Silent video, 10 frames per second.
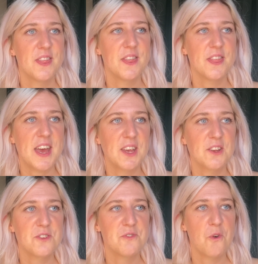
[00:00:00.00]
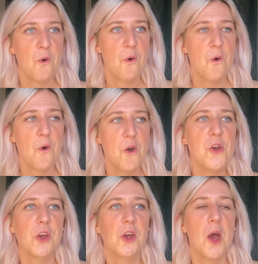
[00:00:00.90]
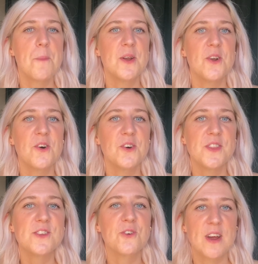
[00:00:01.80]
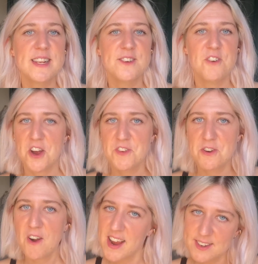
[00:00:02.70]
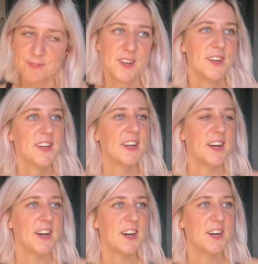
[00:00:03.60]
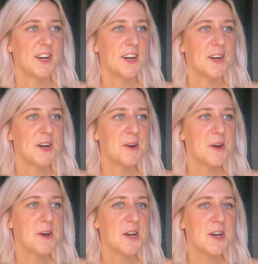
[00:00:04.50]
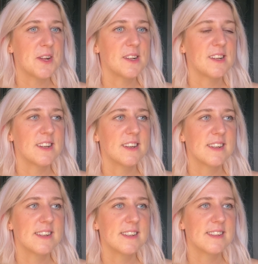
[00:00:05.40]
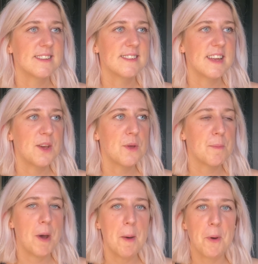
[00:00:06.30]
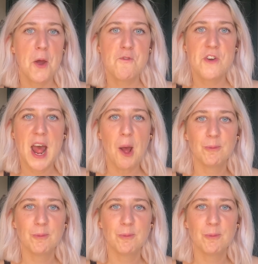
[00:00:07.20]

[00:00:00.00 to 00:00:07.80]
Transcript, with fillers: Thanks for coming along on this crazy 5-year ride. I'll see you at the pub. Over and out.